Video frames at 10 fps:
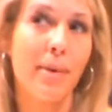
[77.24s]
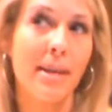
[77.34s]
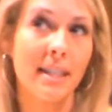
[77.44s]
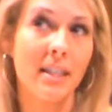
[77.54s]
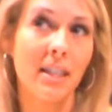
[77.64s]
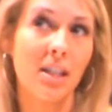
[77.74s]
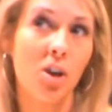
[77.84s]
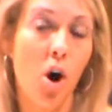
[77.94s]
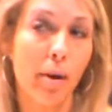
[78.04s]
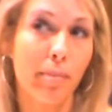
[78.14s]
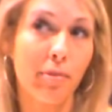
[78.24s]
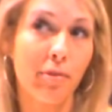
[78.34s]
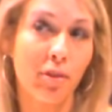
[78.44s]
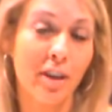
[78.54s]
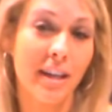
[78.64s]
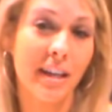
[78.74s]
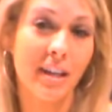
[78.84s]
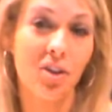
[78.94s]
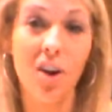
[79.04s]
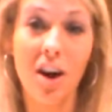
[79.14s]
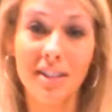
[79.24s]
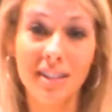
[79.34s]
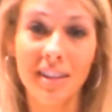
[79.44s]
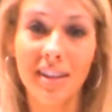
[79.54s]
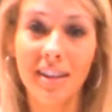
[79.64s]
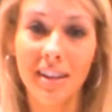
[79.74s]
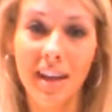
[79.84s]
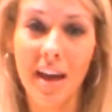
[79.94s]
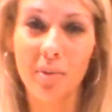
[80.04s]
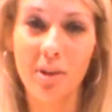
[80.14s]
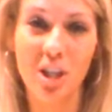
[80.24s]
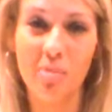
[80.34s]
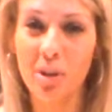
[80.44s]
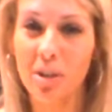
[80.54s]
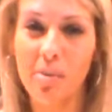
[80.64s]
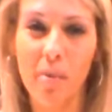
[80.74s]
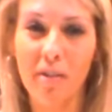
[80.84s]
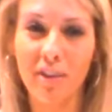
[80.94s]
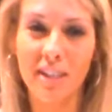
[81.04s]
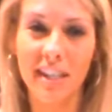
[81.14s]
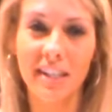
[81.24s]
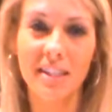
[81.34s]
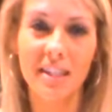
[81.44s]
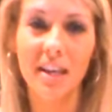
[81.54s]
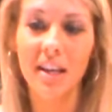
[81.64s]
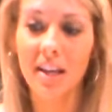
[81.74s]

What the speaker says: basically carb-free crust, and we're just going to put them in muffin tins.